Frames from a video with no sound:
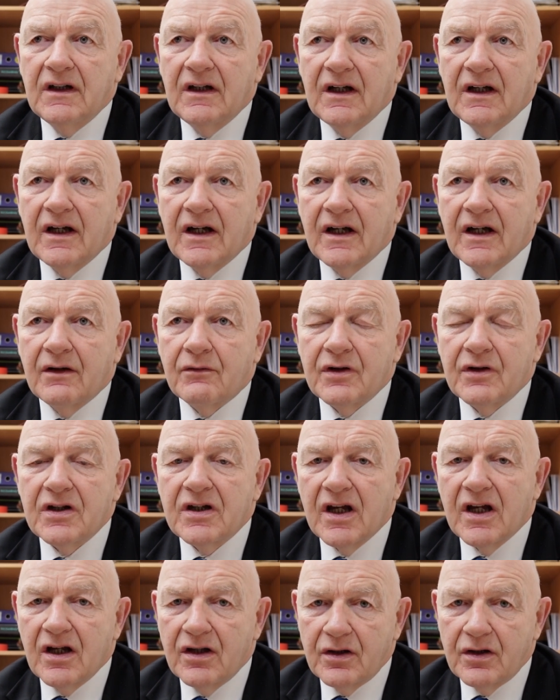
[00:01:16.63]
a
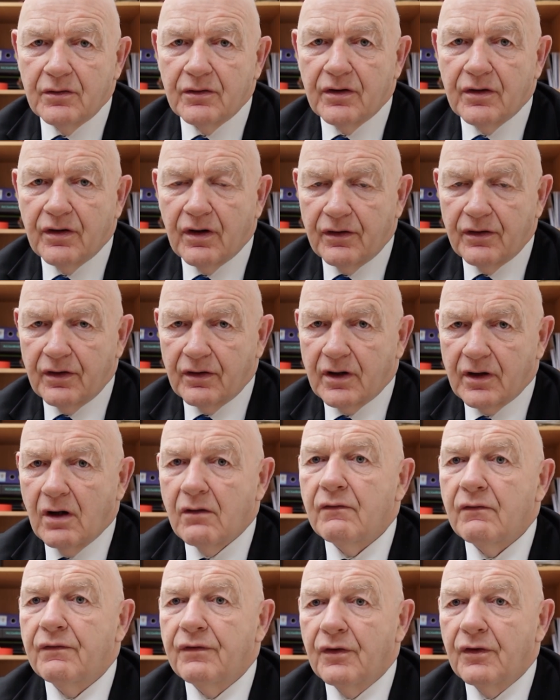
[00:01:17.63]
retail unit on the
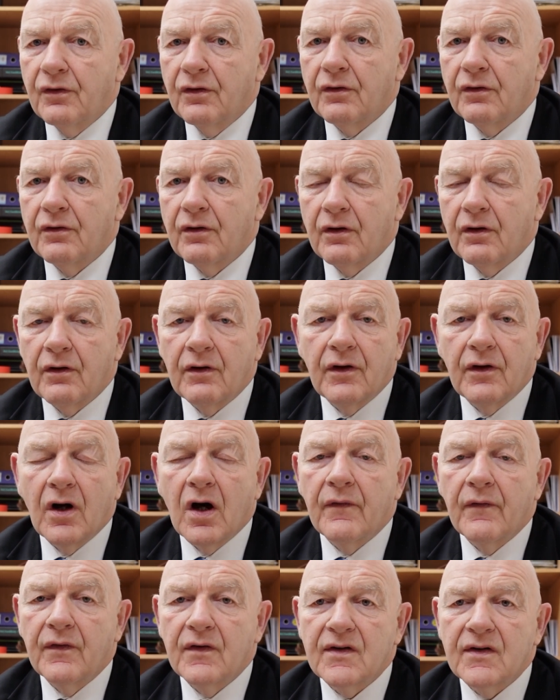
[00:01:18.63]
ground floor or an
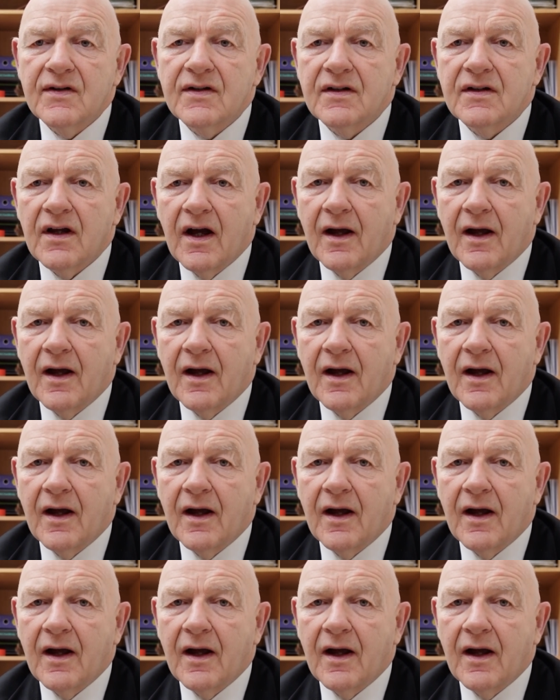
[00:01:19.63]
office,